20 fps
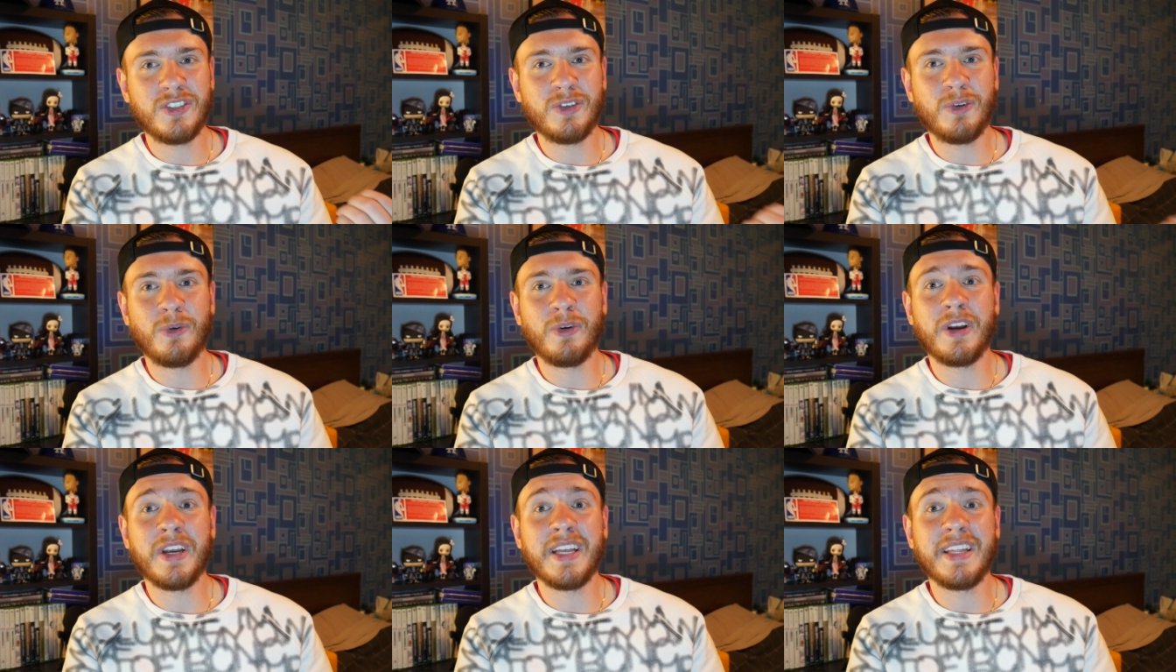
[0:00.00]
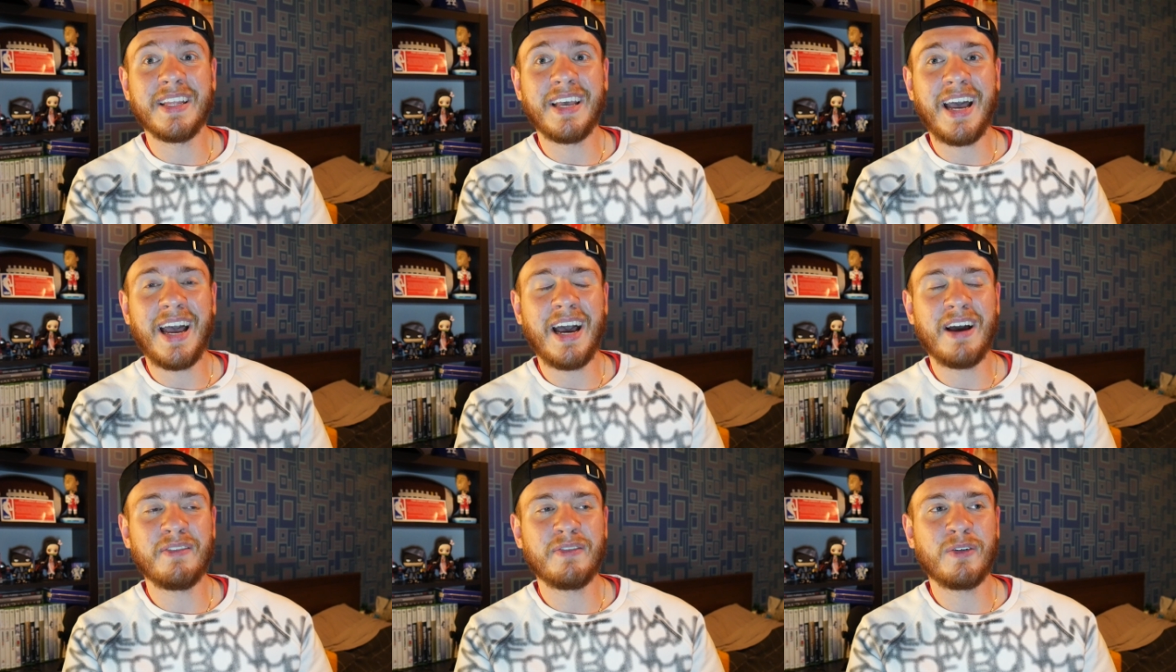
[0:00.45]
scoring in the
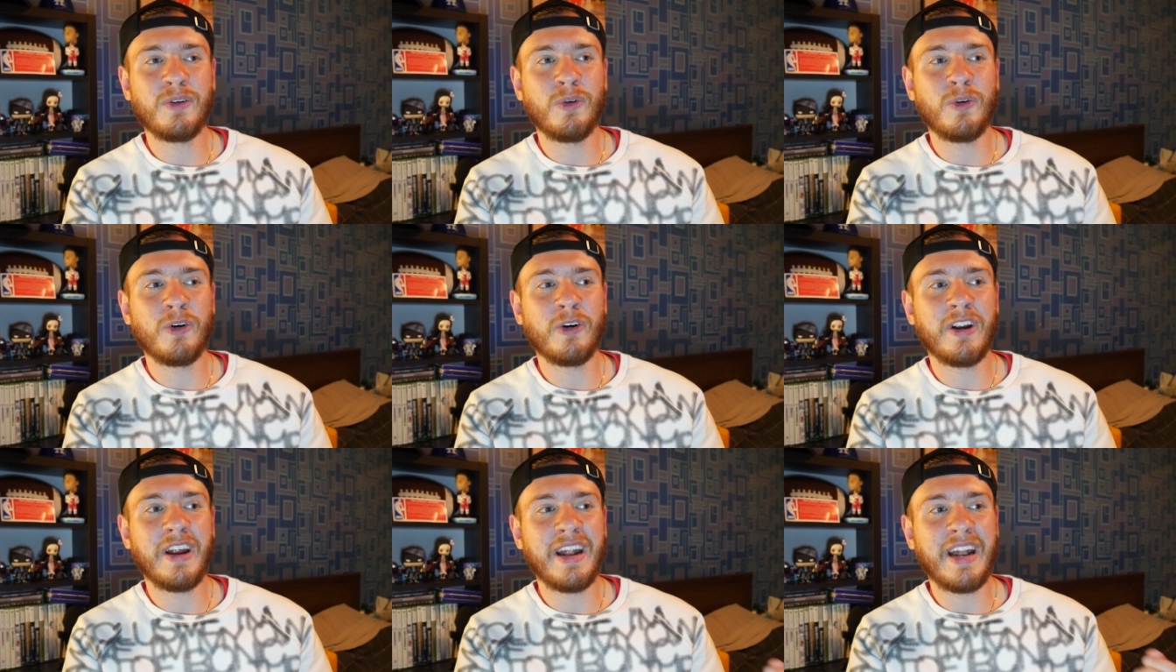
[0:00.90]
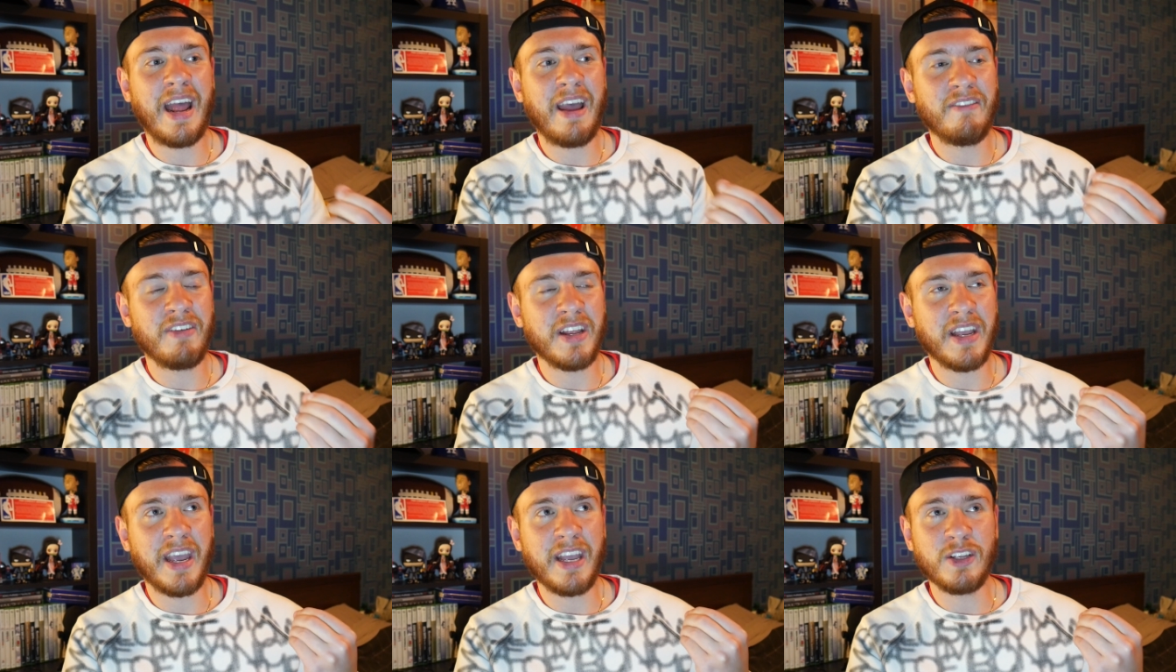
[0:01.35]
half court and
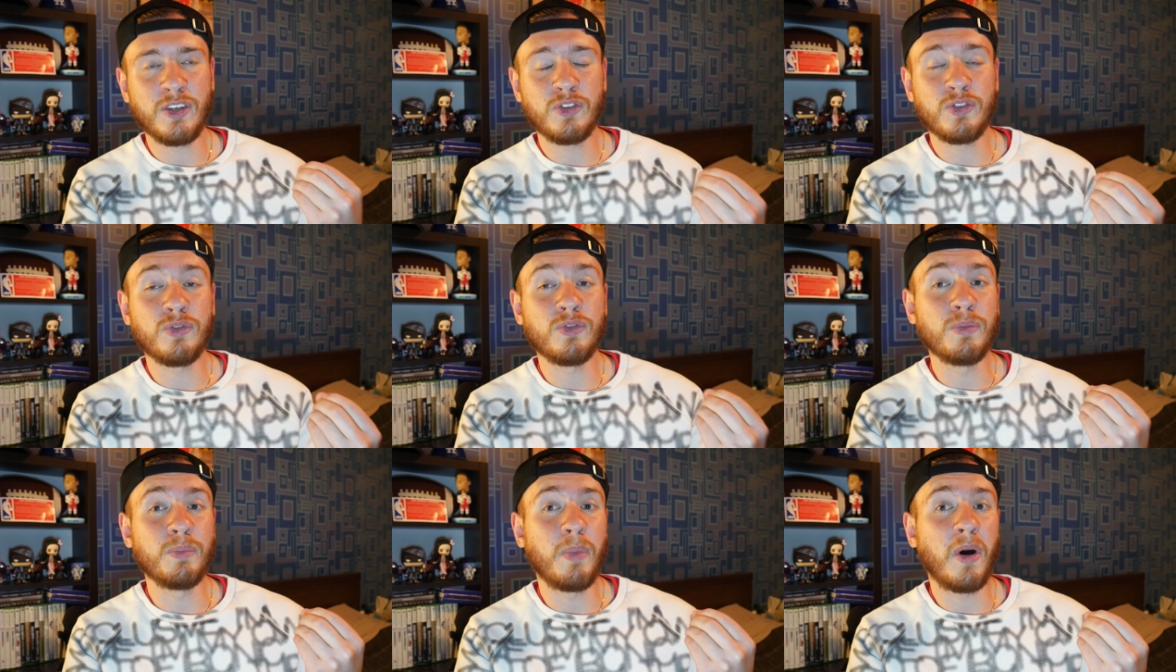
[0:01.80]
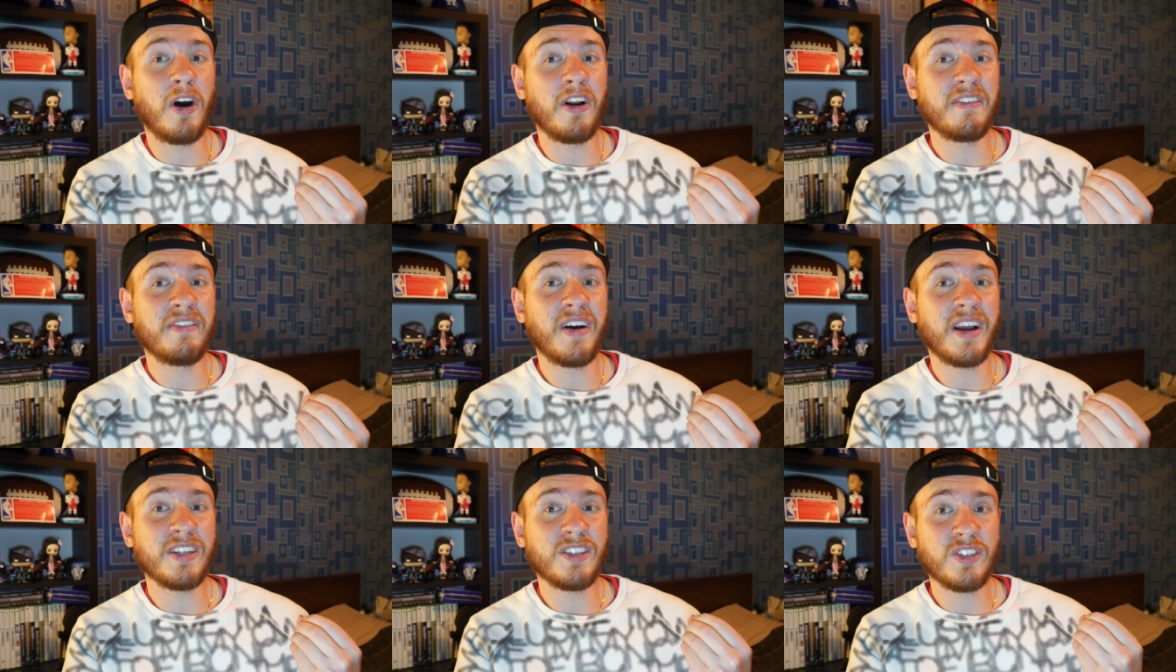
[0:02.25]
having a true bona
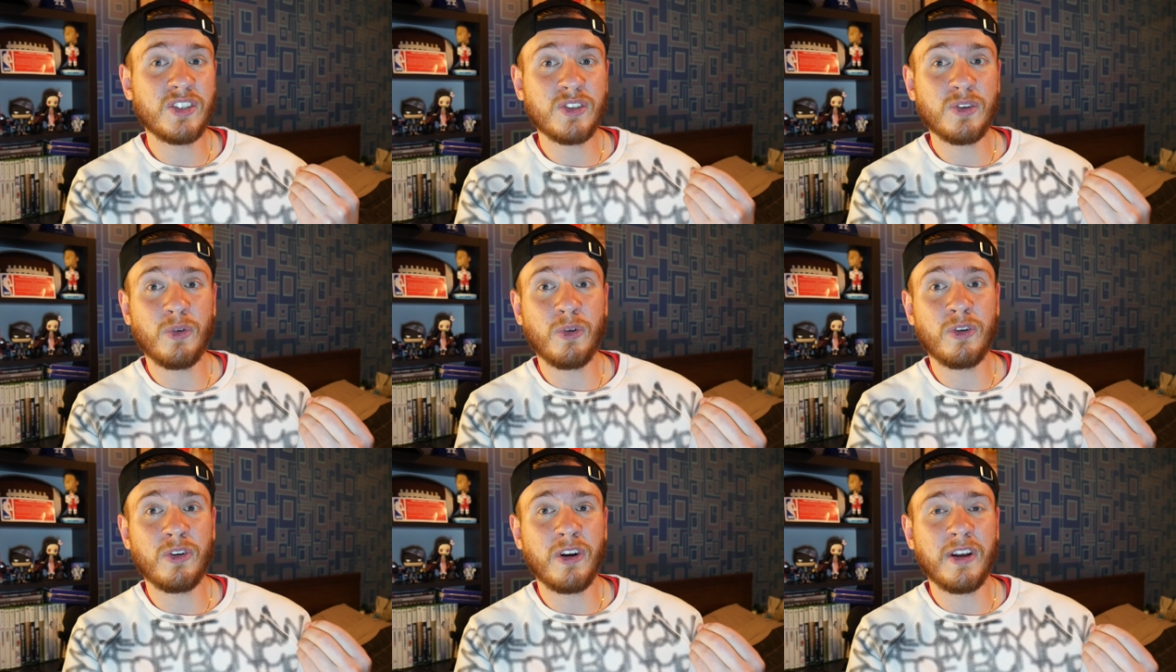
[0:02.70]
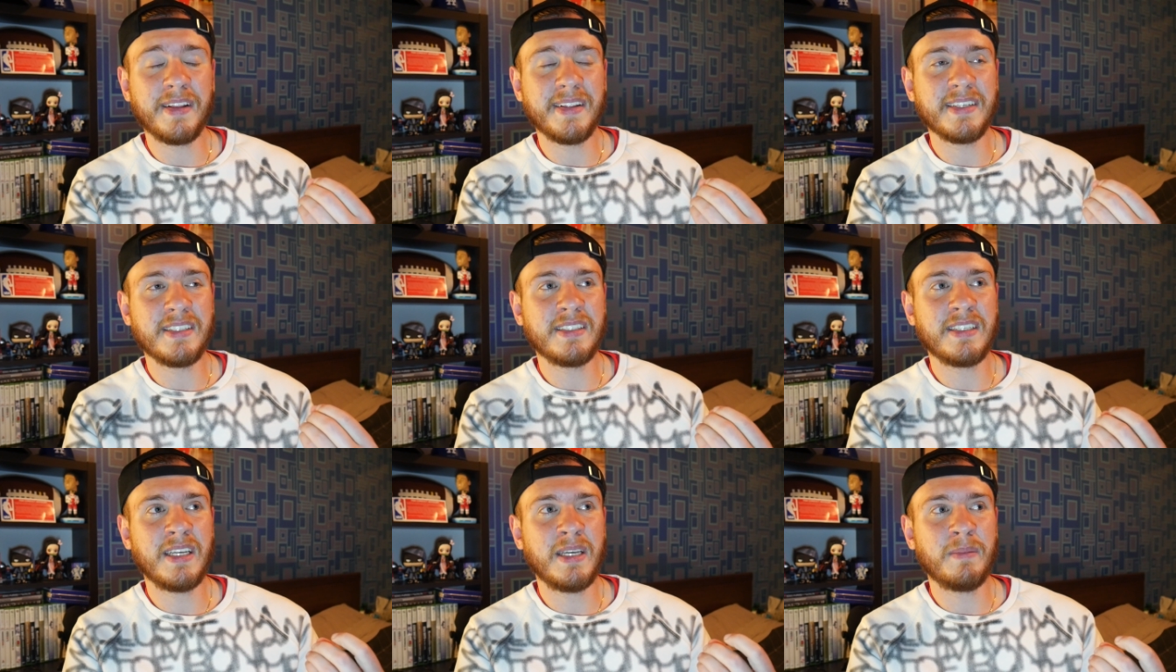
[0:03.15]
fide scorer on
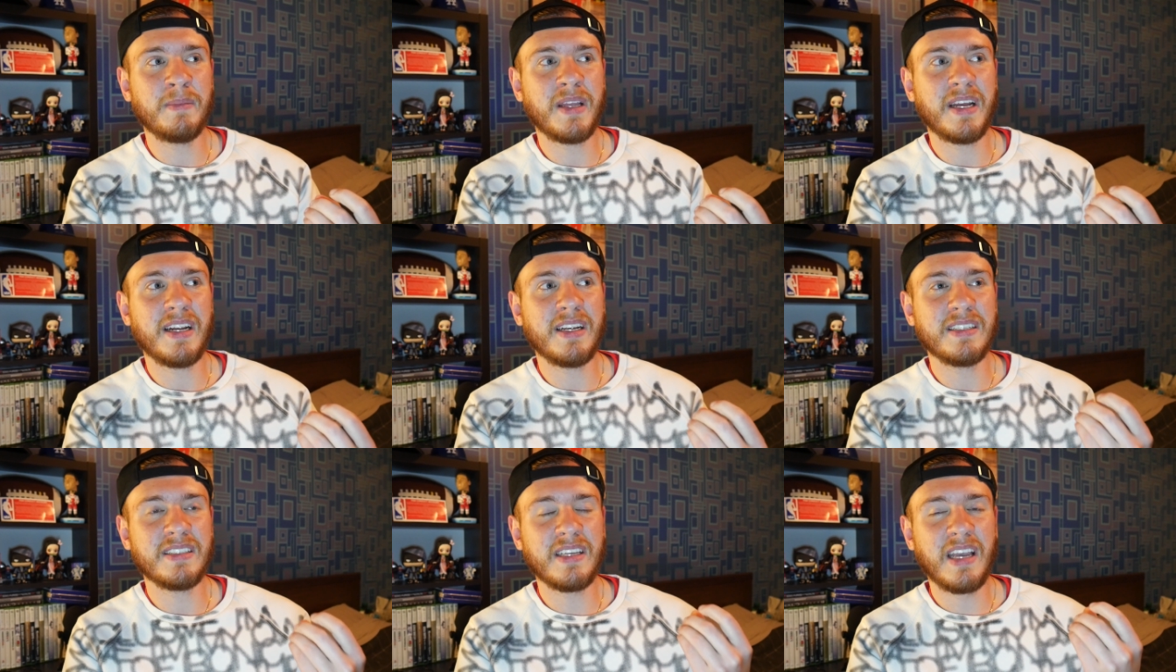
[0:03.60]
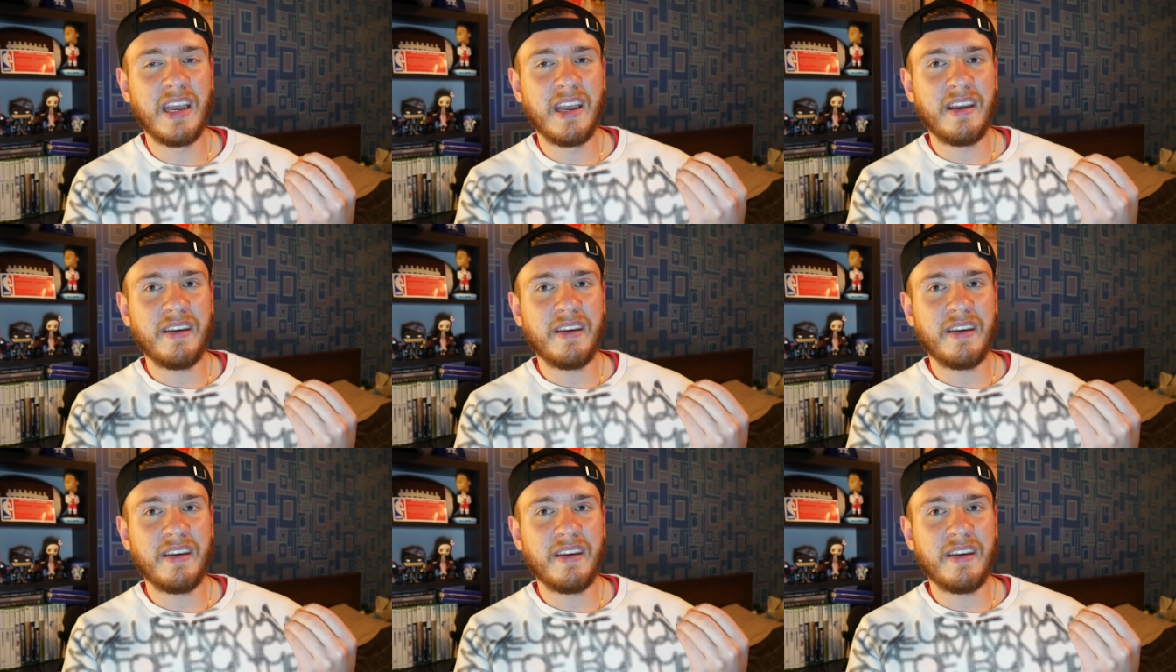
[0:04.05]
this team that is